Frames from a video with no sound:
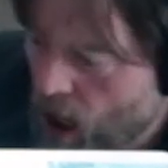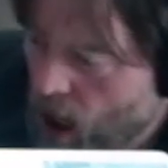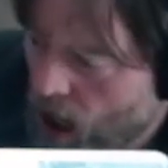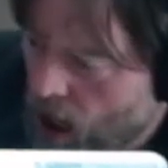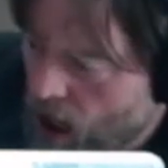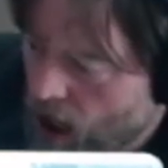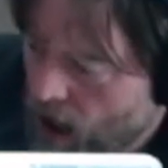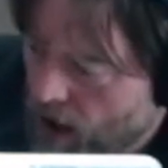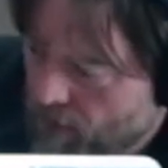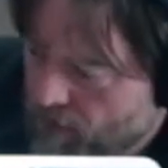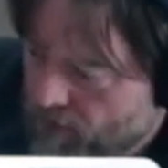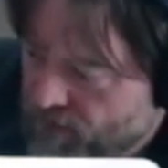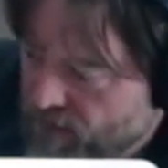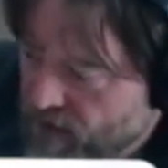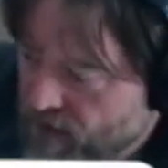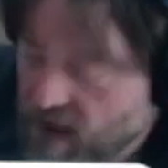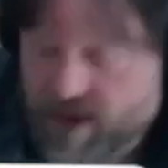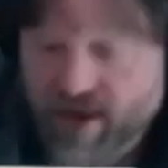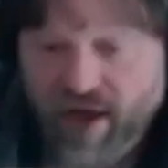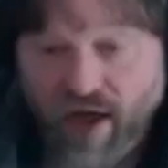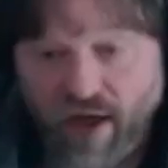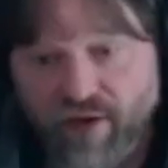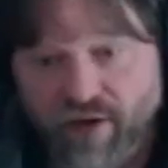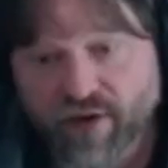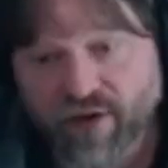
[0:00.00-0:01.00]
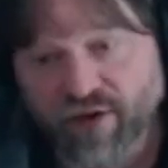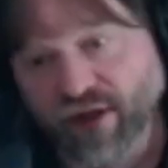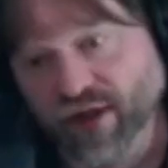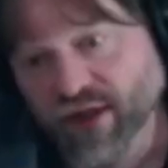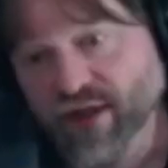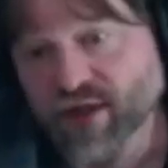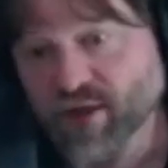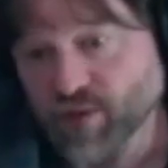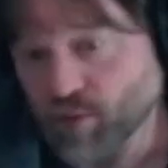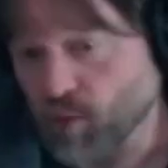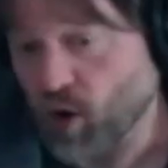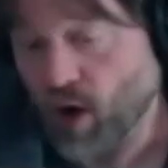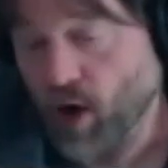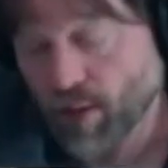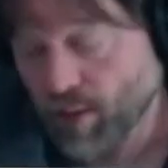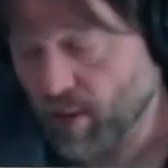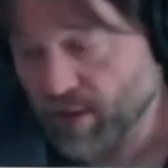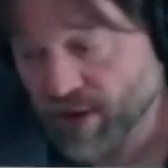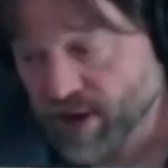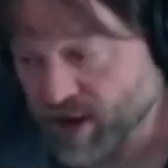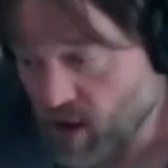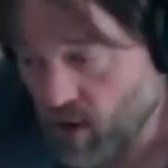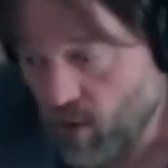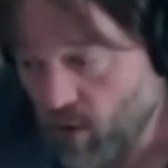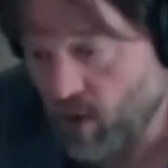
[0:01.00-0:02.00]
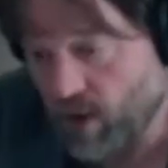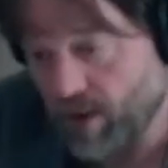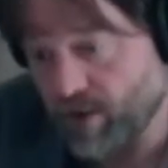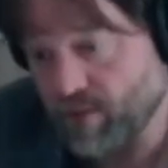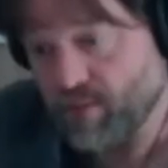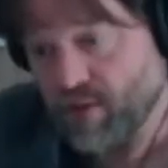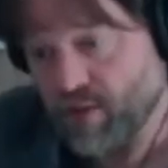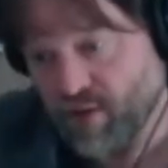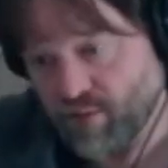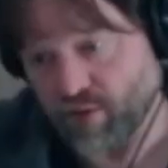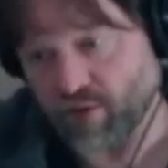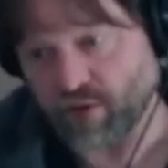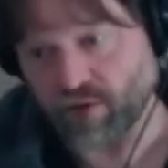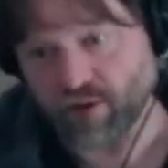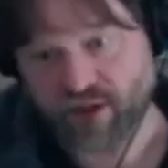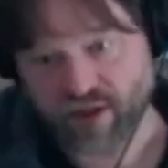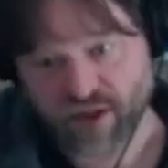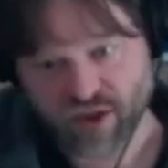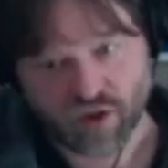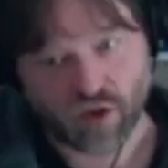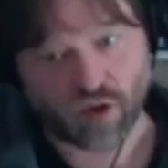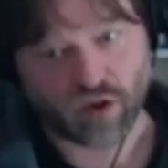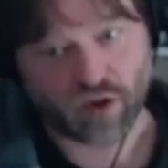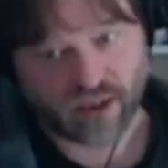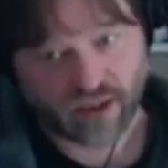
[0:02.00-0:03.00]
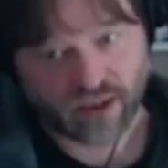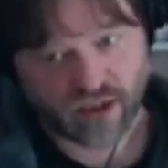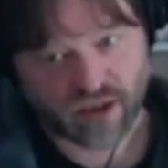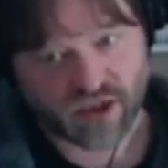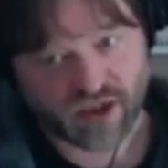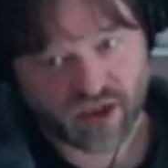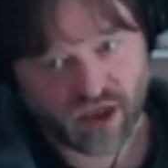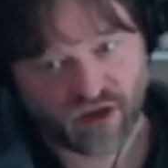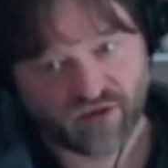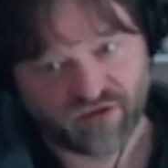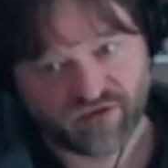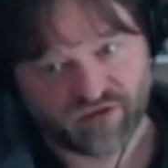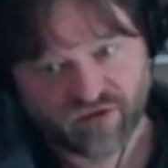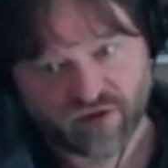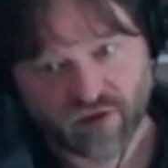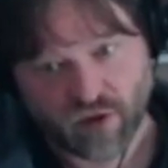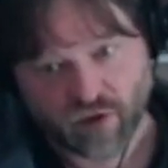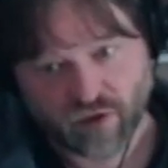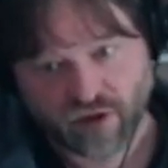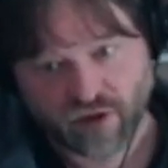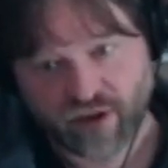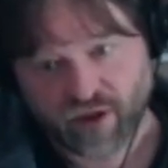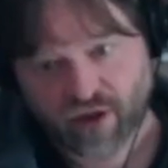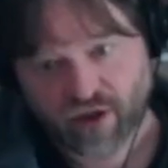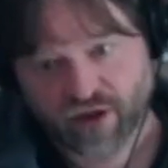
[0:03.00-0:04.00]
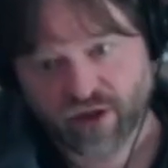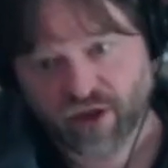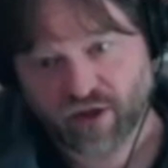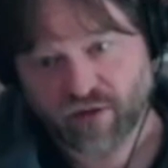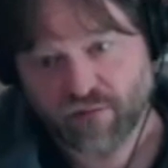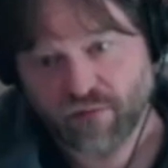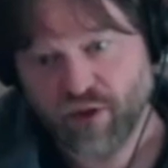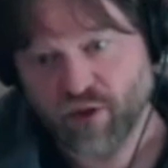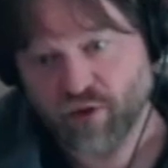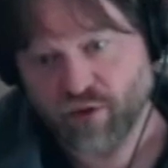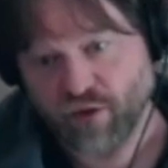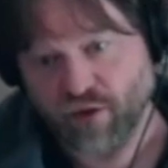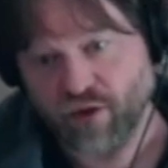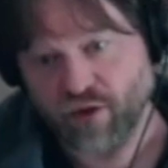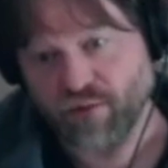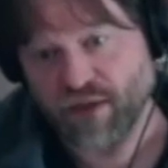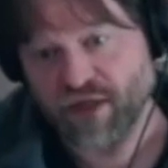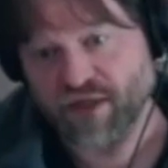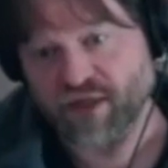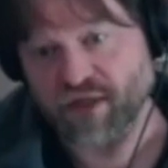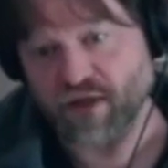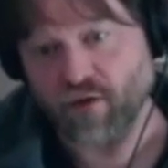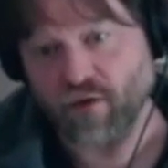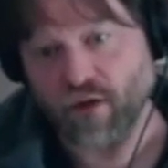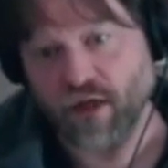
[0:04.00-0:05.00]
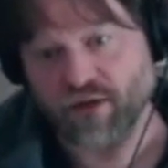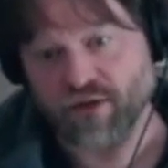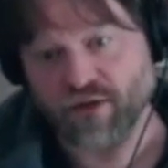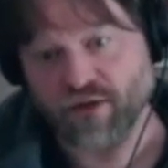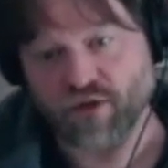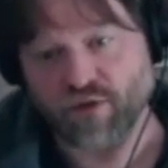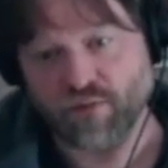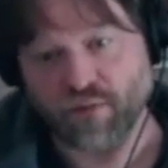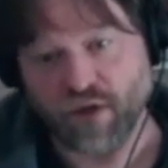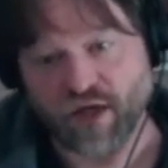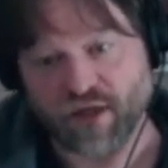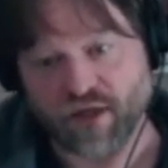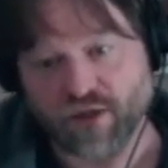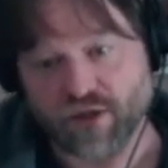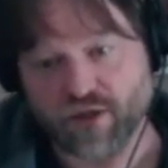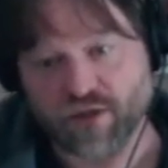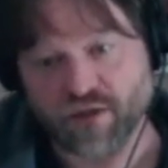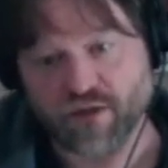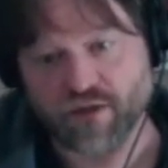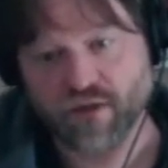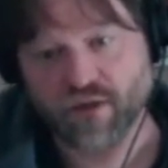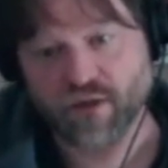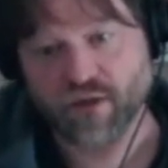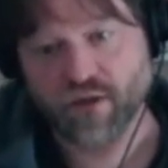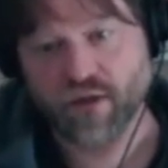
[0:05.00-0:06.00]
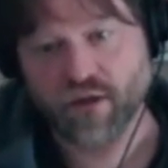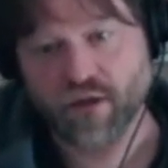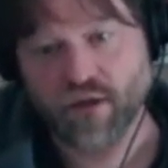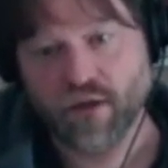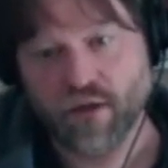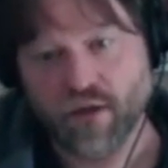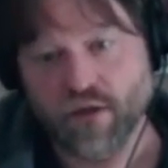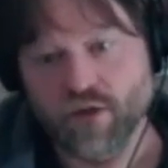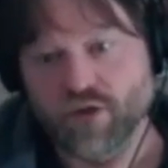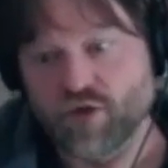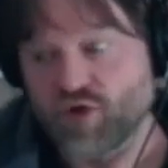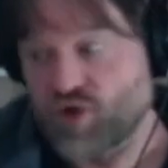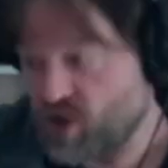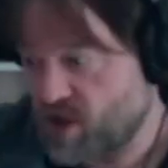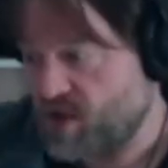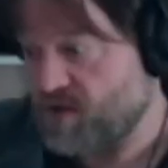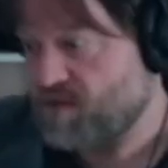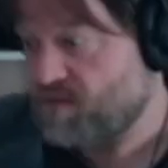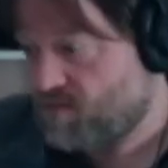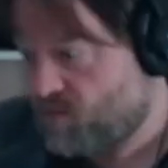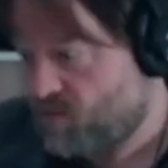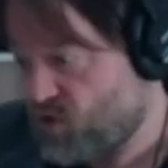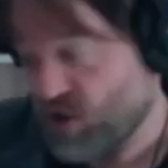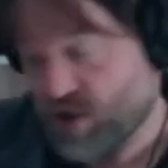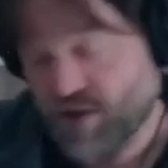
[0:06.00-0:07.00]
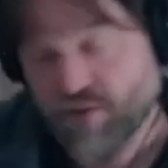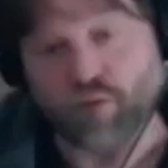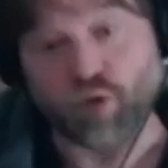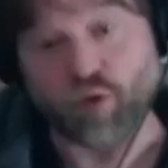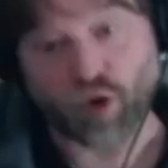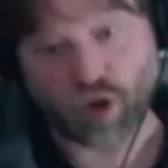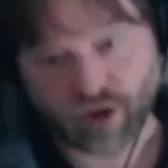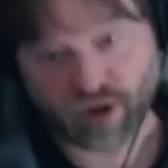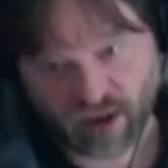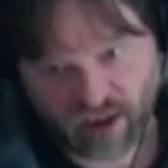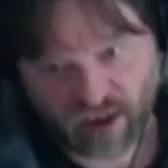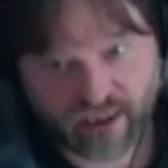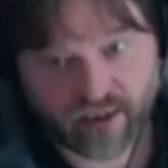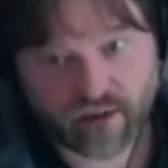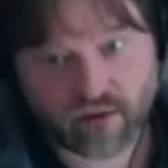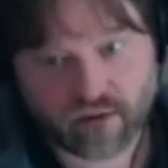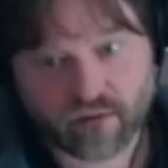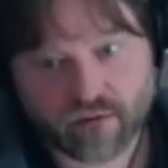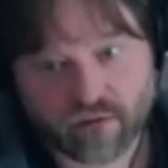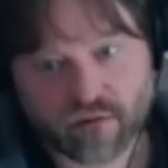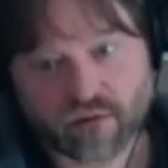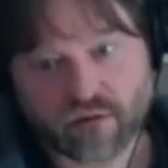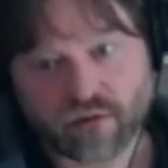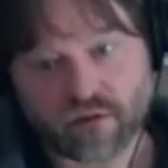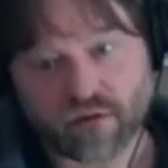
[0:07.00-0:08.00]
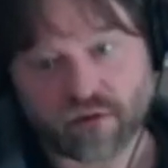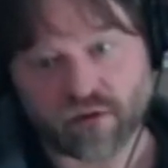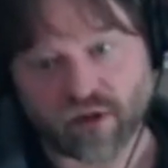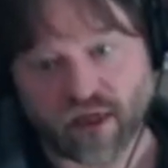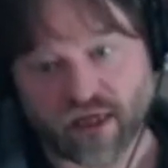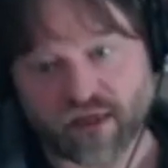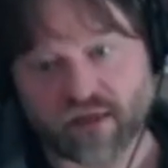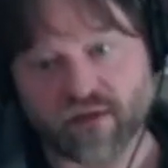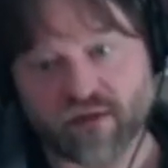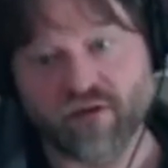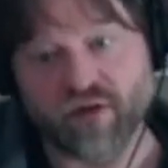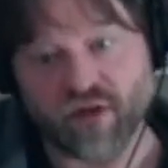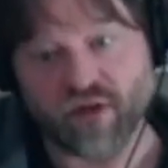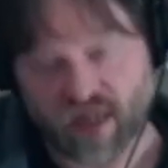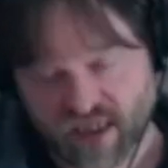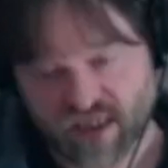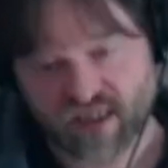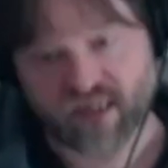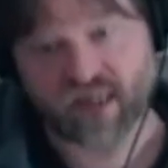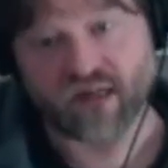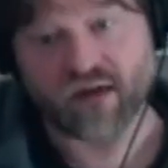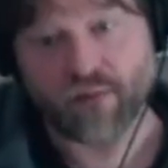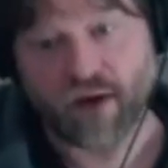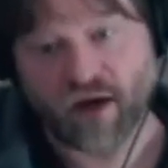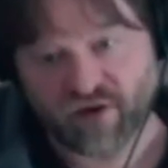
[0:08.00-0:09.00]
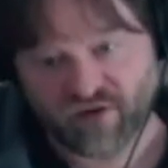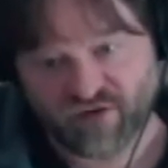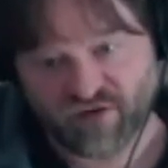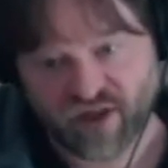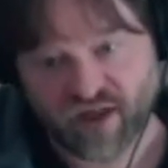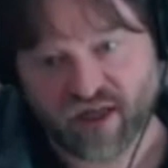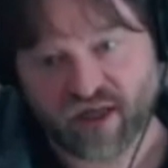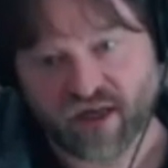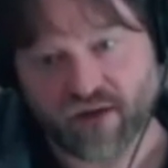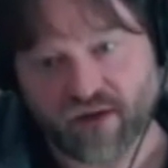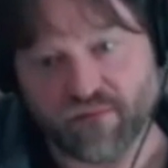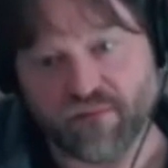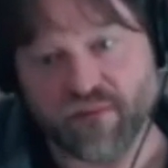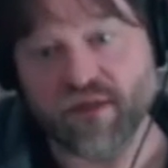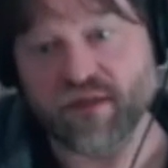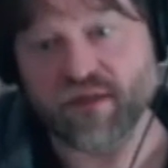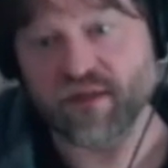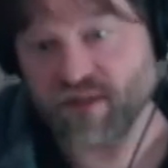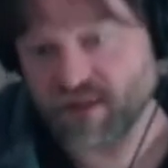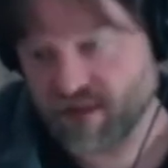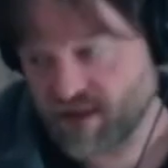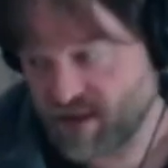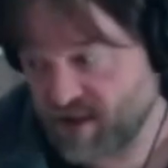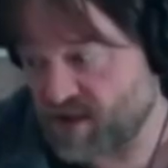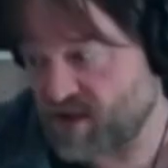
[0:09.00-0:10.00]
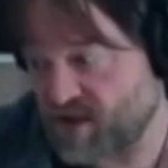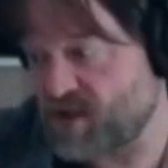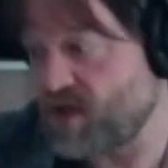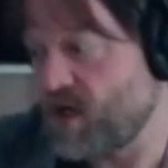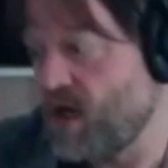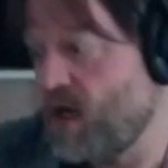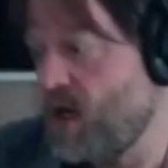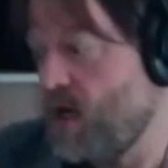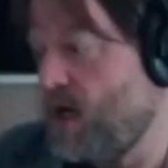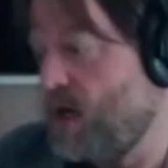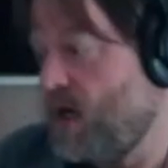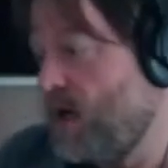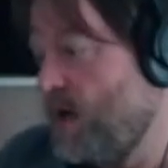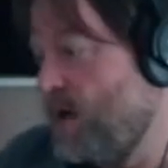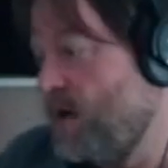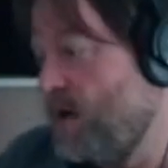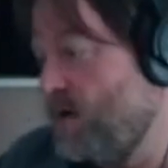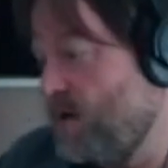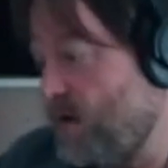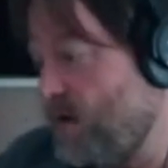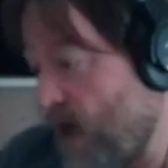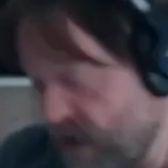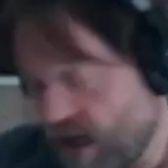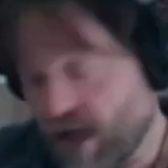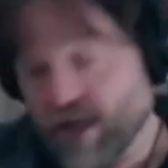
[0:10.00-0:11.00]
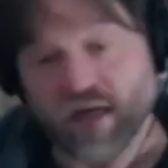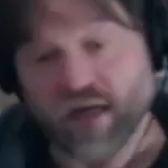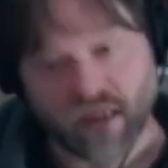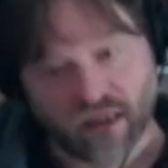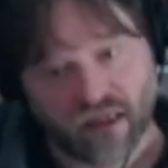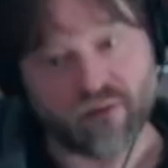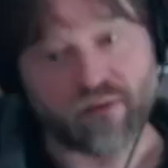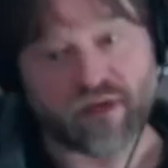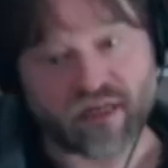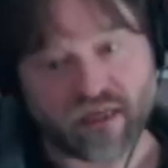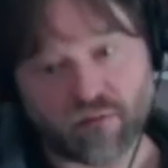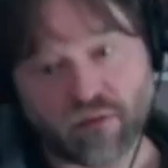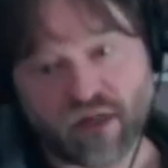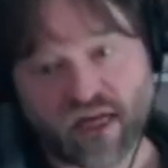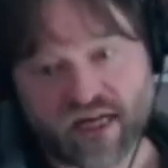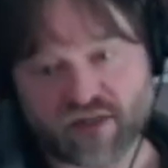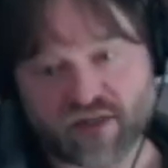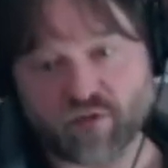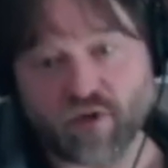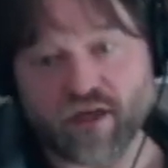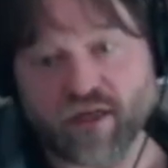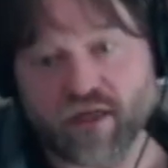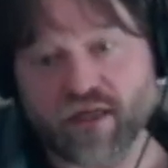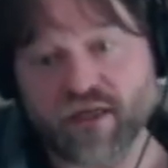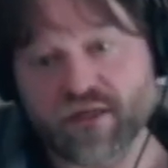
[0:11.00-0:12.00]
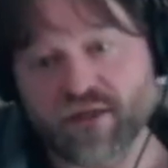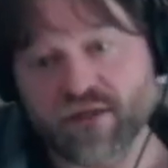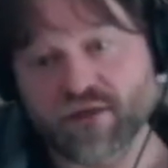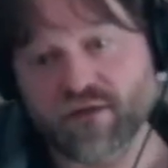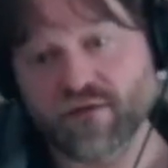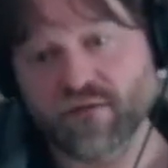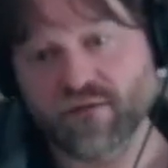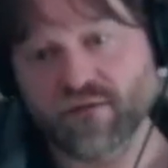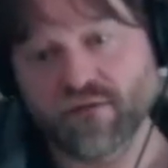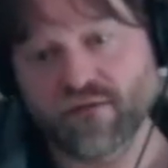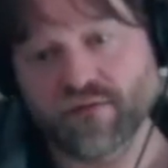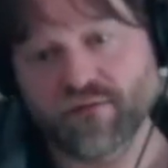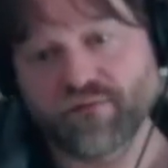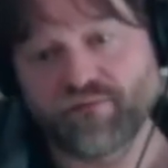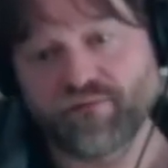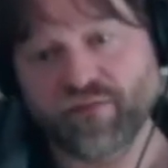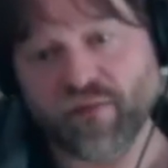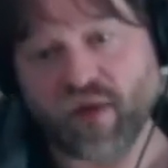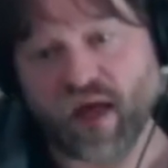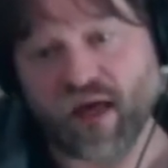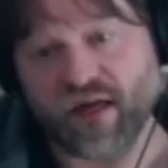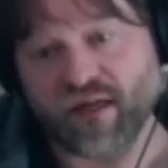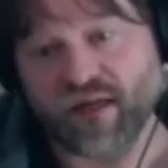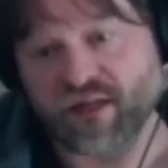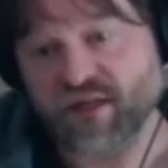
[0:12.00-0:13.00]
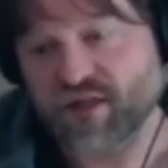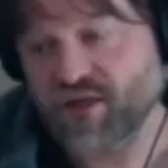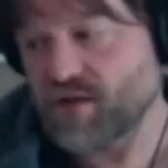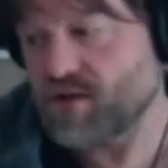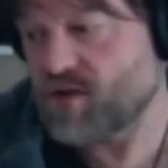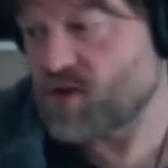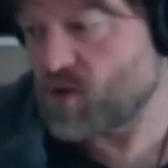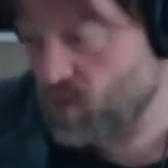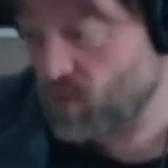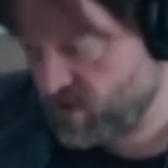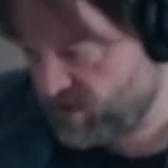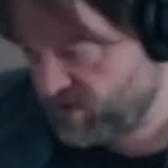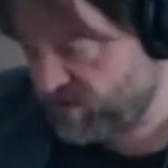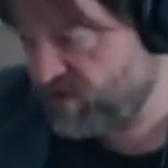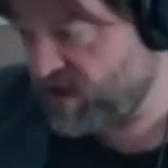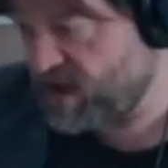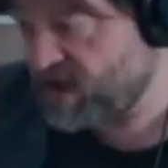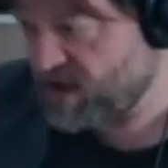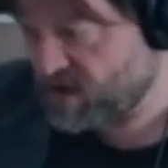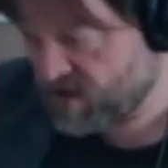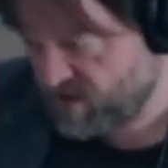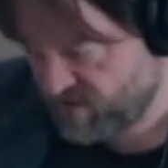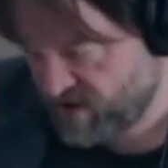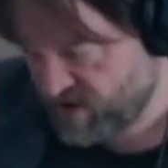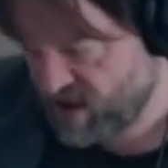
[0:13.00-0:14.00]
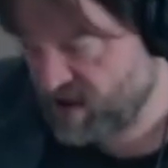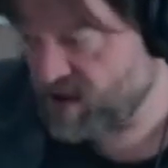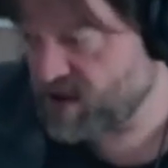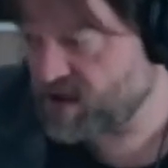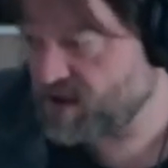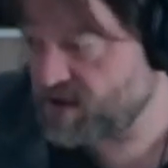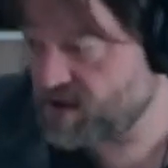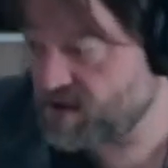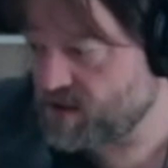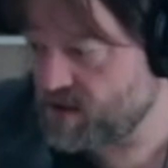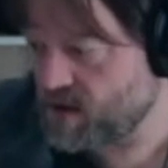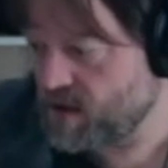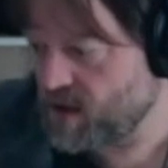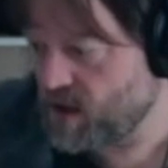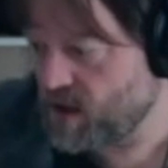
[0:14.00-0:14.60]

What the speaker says: The other thing is you probably don't want people installing stuff locally on their computer and messing around too much, just broadly. Like the nice thing about a VM is, again, limited blast radius, and it's sort of inconvenient.